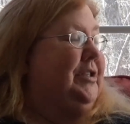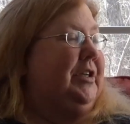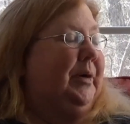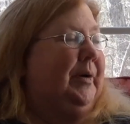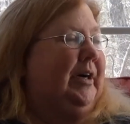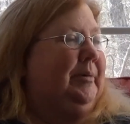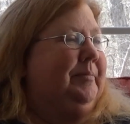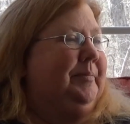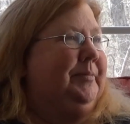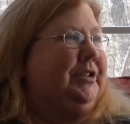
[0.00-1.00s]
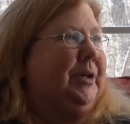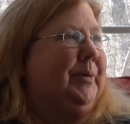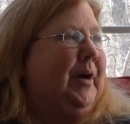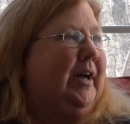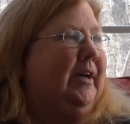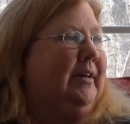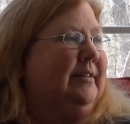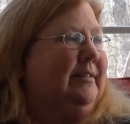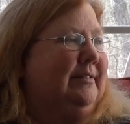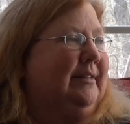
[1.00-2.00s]
So, um, so I,
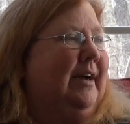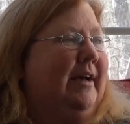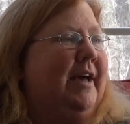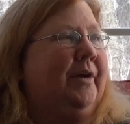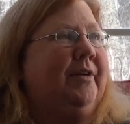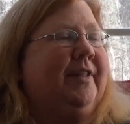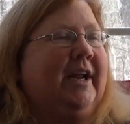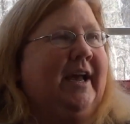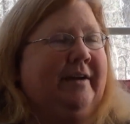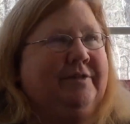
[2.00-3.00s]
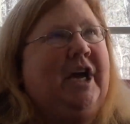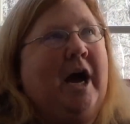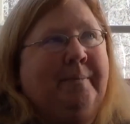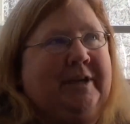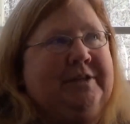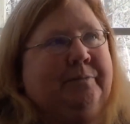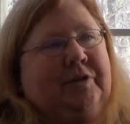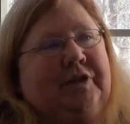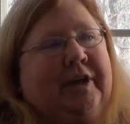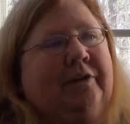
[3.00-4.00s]
I don't know that I have topics in
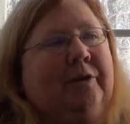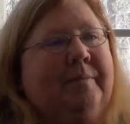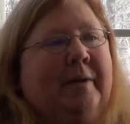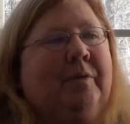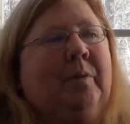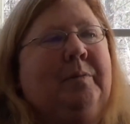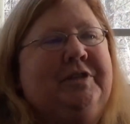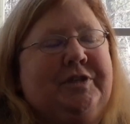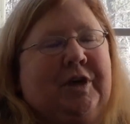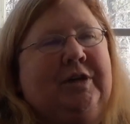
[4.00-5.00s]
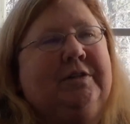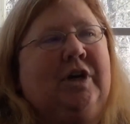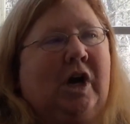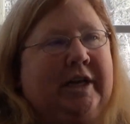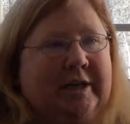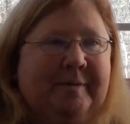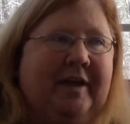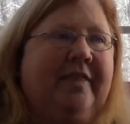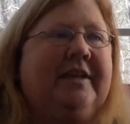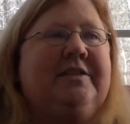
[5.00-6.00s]
particular in mind, but when we start talking
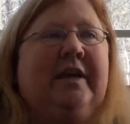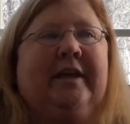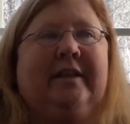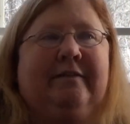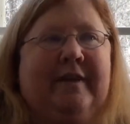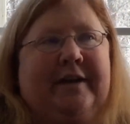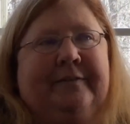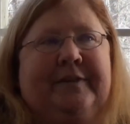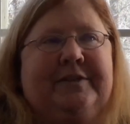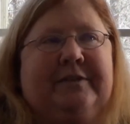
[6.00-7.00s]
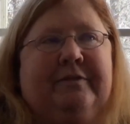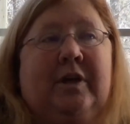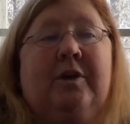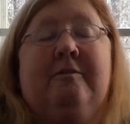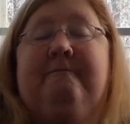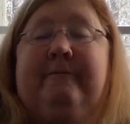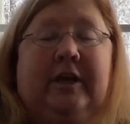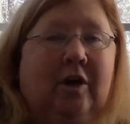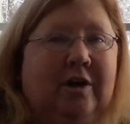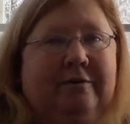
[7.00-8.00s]
about things like the effectiveness of
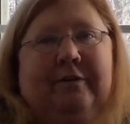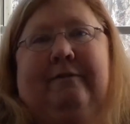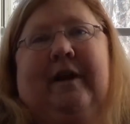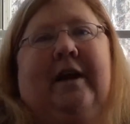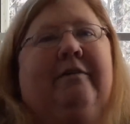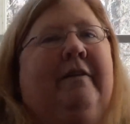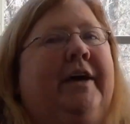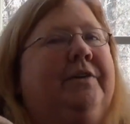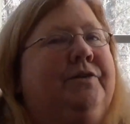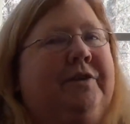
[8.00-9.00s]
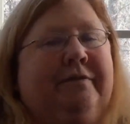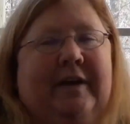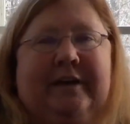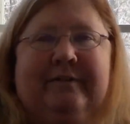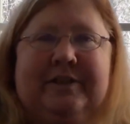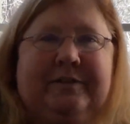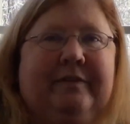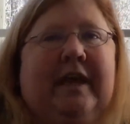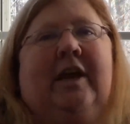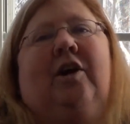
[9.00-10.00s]
VR for firefighters or the effectiveness
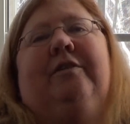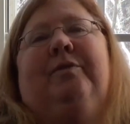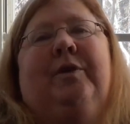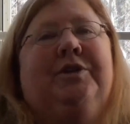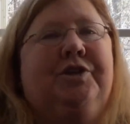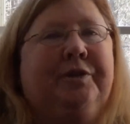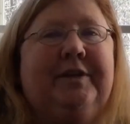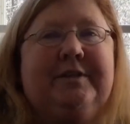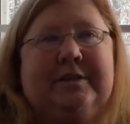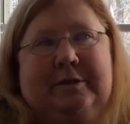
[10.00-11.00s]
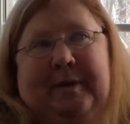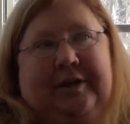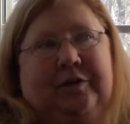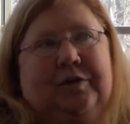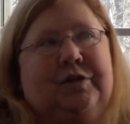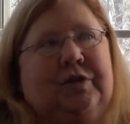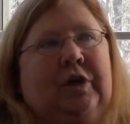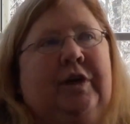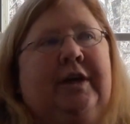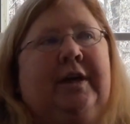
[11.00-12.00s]
of AR for insurance inspectors,
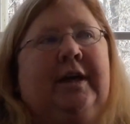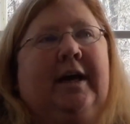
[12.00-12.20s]
mm-hmm.